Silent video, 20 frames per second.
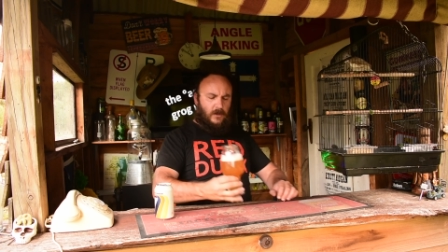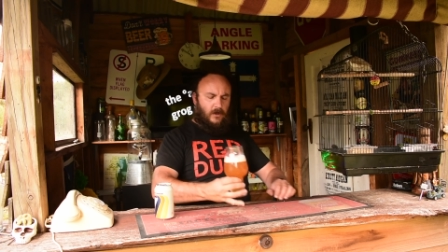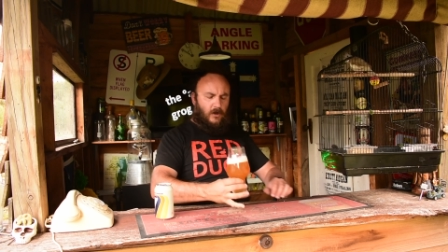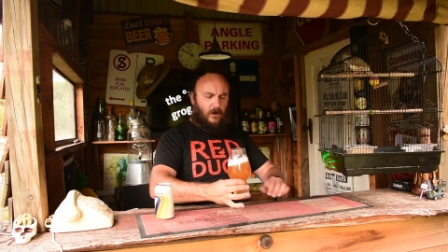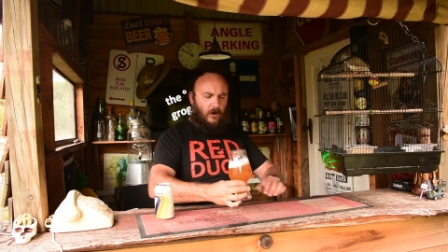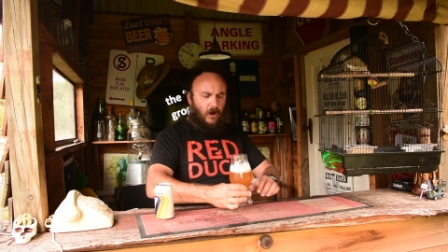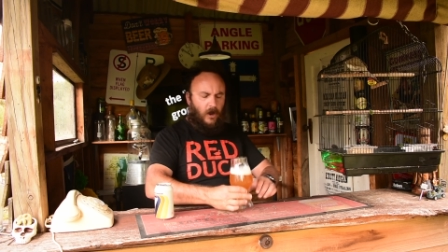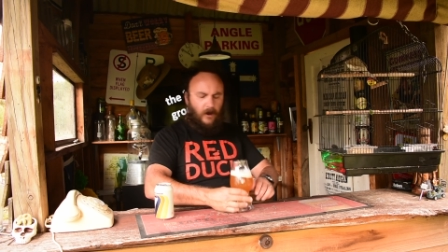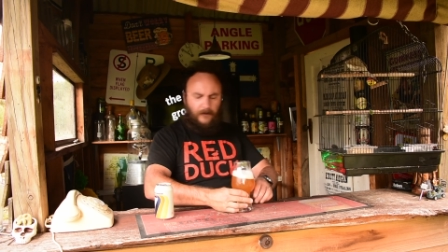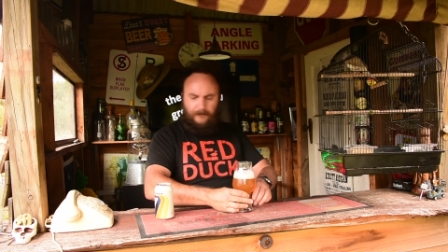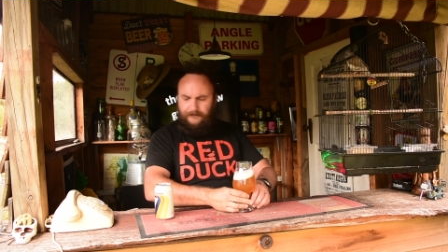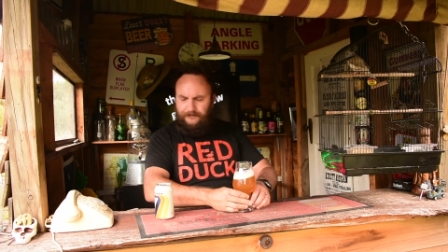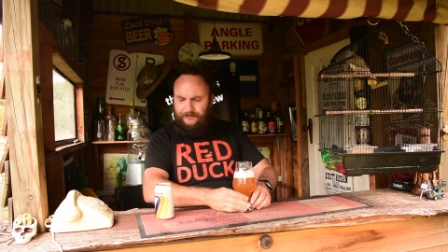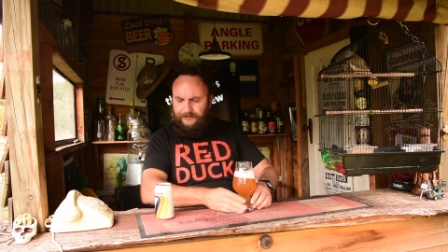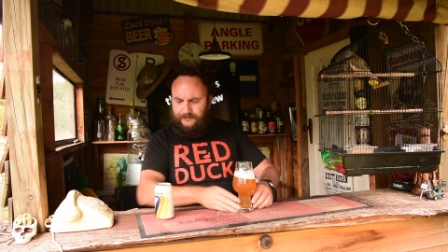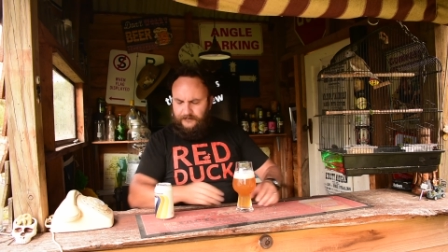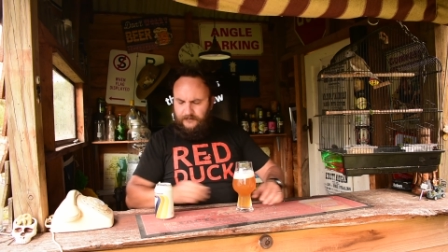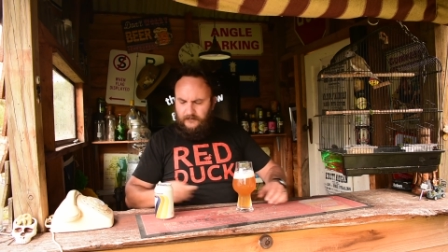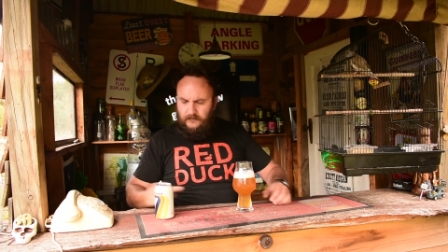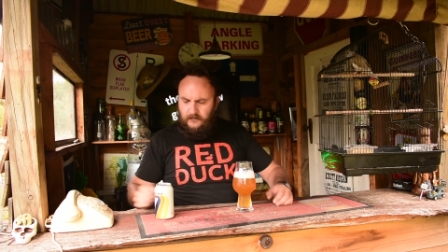Alright.
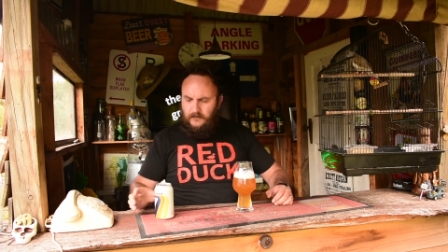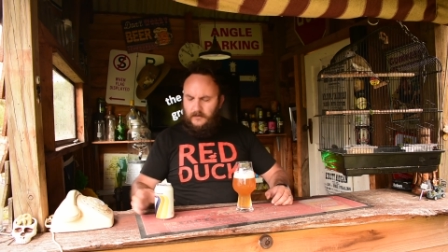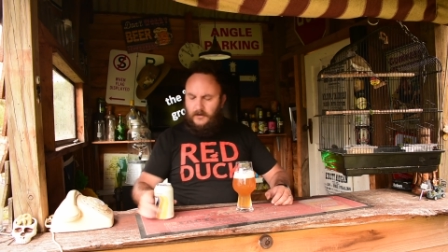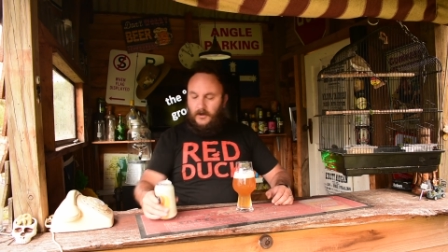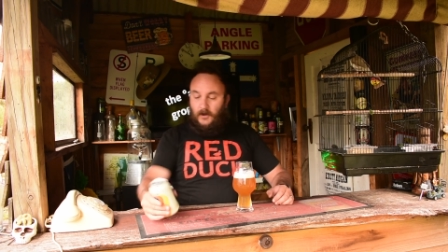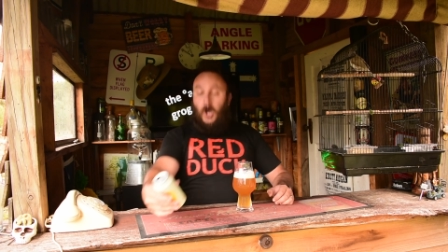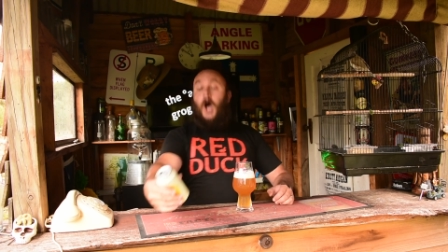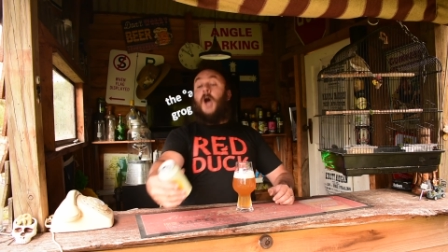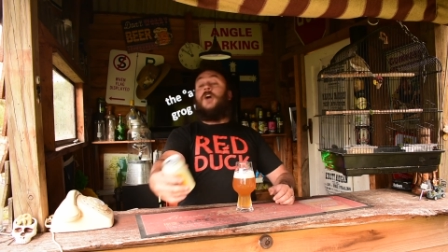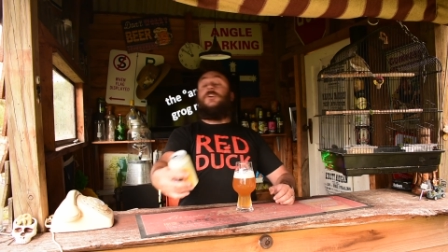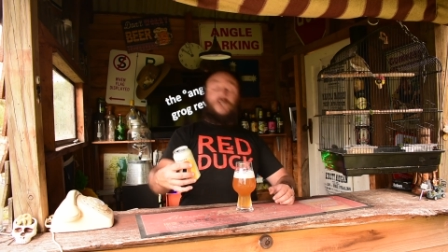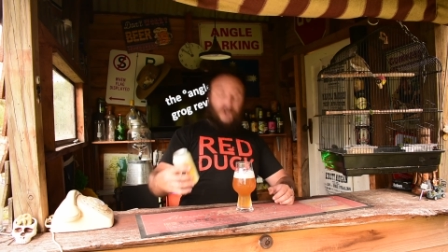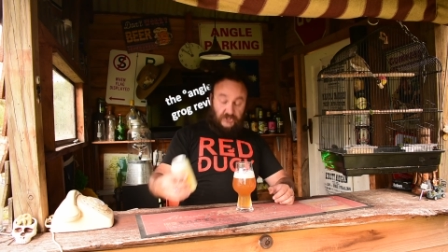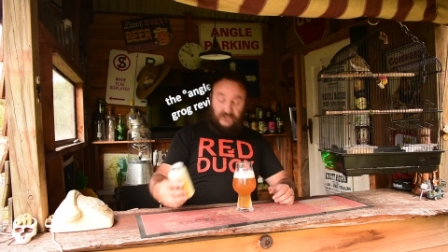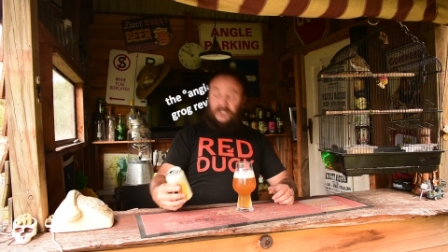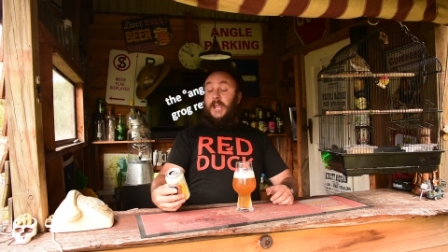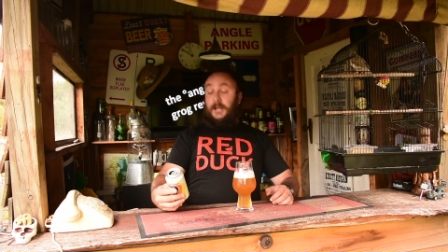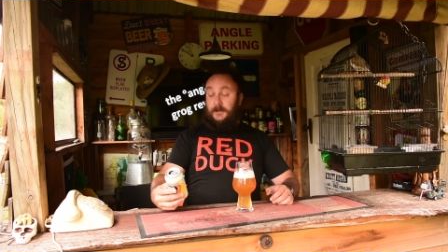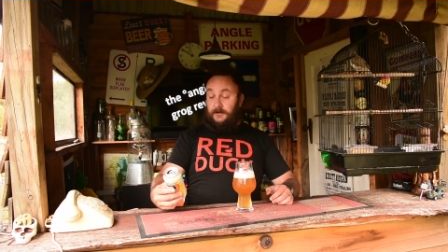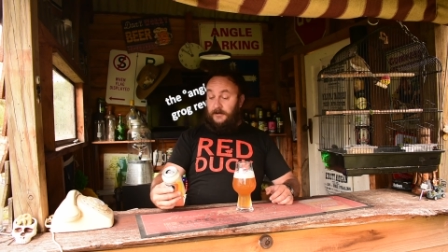Oh
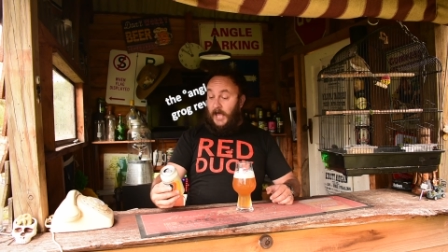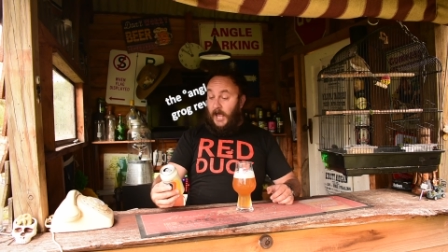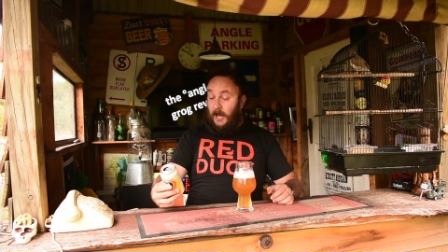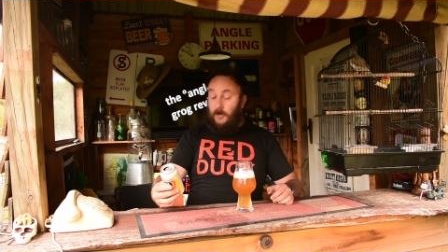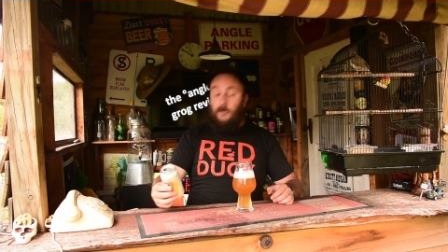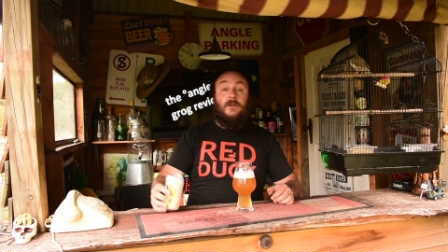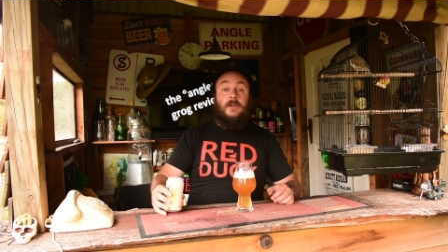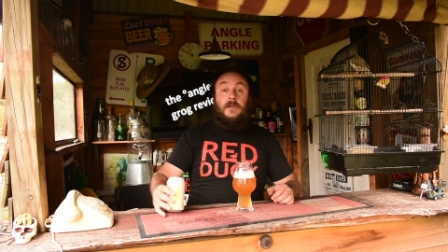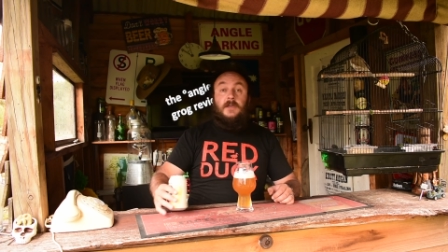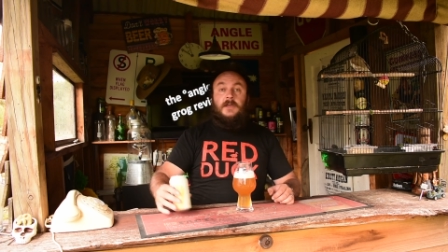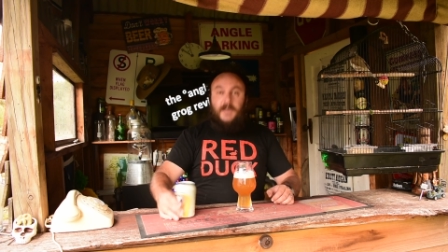shit, no.